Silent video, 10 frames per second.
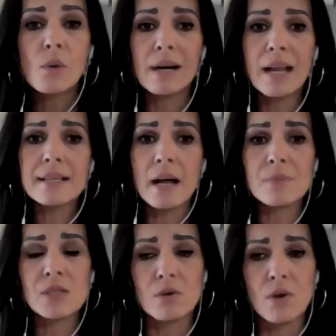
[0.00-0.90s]
When it
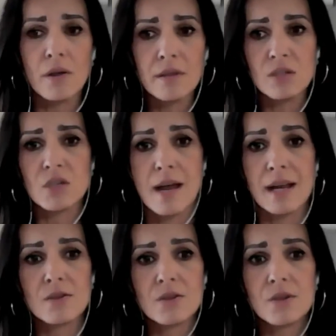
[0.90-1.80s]
comes to growth and
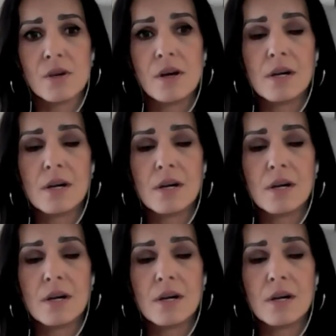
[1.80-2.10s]
change,